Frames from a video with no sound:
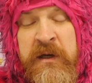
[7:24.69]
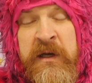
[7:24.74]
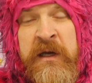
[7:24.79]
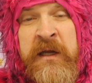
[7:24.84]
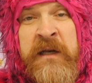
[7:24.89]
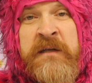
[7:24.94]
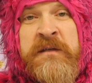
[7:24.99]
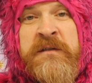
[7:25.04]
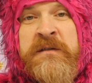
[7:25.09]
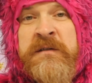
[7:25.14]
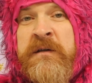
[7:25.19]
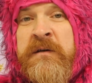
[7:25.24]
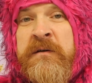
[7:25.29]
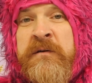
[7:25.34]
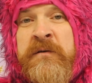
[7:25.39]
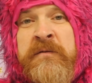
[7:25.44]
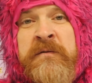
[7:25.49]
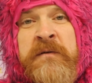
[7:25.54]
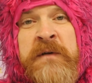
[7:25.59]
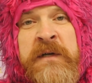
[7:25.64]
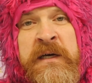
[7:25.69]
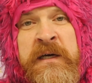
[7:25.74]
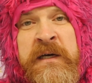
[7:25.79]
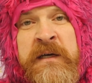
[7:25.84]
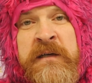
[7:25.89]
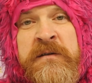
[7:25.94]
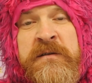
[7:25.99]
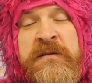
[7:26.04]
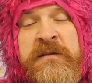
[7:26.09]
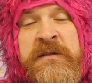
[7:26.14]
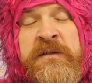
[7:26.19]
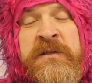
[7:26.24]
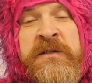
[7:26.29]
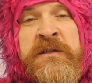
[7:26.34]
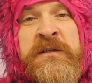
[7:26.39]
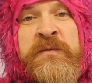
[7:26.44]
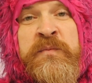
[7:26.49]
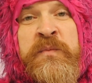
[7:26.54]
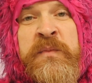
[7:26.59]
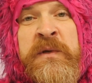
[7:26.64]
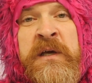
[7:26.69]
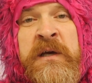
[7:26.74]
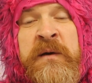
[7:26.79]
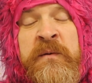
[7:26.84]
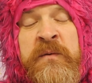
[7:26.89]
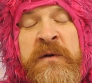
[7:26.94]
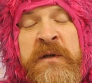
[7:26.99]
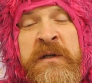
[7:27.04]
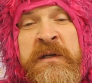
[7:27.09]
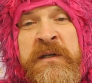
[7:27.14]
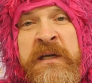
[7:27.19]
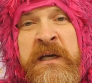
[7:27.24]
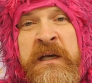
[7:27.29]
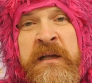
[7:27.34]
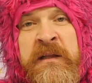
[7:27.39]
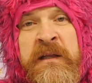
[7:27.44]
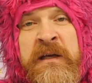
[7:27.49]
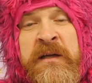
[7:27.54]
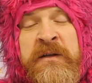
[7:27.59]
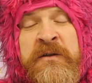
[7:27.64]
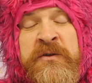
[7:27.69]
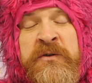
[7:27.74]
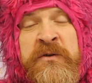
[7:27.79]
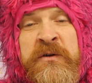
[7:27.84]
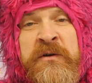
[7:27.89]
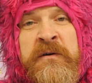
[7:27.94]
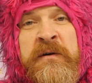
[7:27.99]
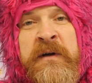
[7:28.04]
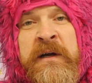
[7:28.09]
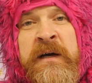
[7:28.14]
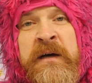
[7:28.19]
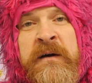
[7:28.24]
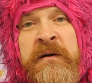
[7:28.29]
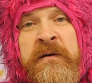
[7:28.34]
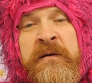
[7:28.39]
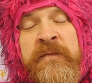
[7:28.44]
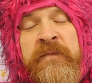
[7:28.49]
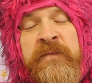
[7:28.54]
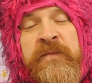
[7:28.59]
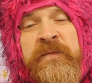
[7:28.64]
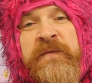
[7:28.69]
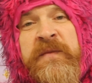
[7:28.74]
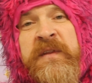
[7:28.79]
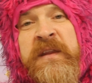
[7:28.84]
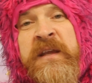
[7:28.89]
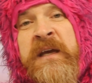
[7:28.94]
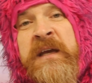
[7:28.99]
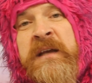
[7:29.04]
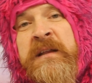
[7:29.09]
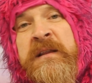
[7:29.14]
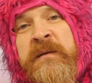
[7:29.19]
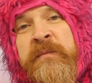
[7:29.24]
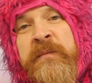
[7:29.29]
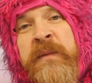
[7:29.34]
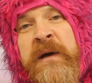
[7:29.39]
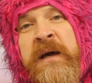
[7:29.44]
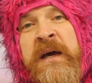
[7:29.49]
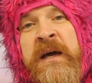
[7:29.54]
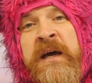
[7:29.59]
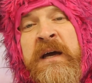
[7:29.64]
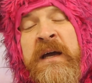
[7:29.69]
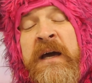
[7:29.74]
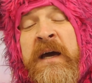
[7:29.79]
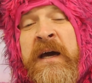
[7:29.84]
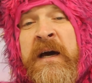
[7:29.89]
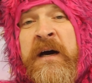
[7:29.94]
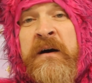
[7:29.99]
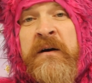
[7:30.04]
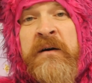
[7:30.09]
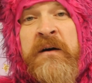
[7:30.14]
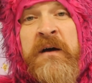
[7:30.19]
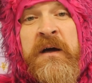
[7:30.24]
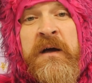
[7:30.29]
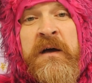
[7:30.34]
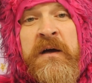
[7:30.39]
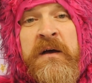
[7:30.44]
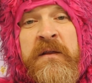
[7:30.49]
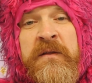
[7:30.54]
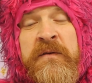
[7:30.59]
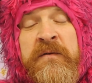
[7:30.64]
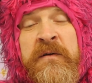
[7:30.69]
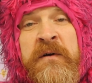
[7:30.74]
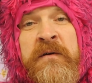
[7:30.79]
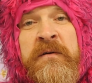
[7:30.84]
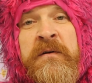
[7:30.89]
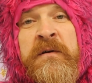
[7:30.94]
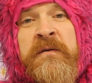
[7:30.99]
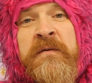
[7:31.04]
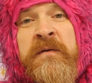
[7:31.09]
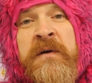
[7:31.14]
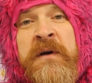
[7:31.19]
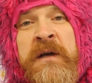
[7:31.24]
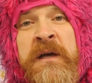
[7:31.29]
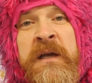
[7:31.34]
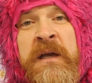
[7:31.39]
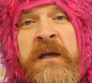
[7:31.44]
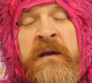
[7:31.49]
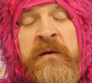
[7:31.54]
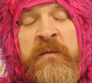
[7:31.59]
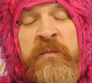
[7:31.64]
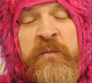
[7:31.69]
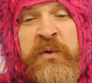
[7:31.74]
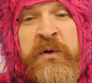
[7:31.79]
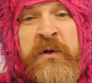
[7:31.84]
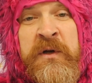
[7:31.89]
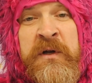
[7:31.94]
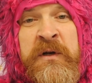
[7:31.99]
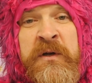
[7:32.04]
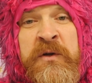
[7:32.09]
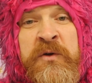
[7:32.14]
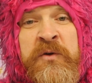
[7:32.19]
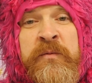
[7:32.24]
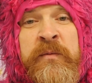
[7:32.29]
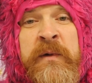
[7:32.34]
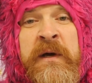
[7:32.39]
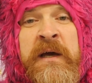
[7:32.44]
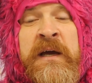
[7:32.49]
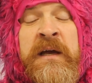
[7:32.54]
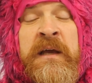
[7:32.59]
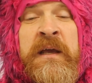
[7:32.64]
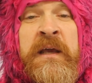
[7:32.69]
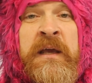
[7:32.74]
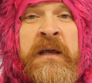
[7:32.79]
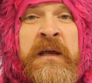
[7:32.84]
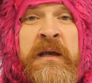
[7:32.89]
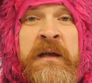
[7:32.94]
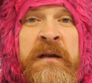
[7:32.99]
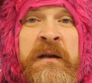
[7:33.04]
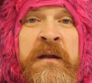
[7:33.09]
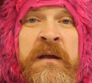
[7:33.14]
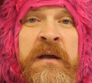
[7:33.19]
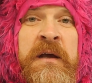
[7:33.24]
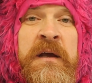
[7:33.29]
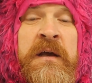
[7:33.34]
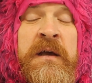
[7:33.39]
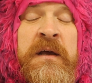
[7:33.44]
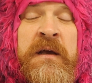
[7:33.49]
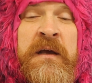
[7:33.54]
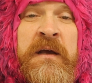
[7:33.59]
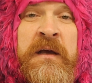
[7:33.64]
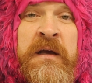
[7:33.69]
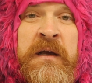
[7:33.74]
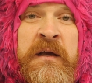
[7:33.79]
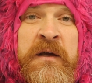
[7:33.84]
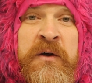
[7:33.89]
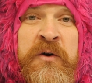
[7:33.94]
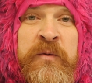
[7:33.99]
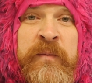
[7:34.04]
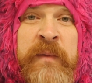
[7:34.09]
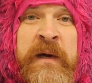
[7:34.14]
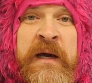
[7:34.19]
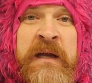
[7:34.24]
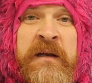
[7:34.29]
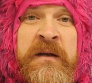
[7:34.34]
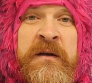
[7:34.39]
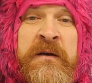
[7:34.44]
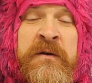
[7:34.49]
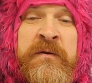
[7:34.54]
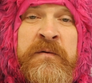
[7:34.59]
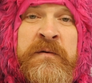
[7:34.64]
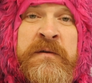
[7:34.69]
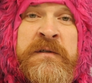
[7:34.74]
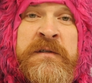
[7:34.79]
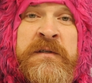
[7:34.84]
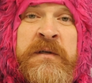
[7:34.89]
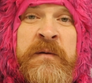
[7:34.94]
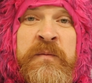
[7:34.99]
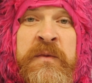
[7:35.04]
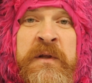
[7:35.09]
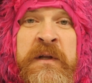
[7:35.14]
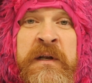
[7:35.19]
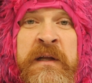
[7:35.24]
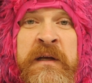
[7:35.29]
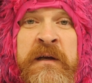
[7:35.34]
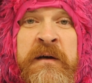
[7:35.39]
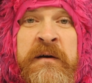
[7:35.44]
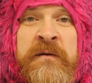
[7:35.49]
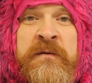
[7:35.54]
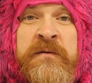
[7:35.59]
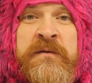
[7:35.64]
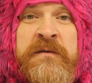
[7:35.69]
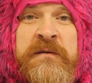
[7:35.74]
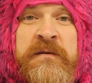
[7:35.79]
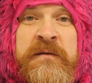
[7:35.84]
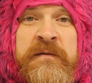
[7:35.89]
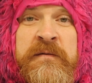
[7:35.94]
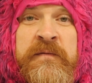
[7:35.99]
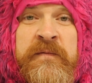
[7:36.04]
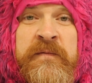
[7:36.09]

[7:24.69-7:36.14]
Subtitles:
And it's so nice to just be able to take that drawer out, take the bag out, throw it away, put a new bag in, and go back to doing something else.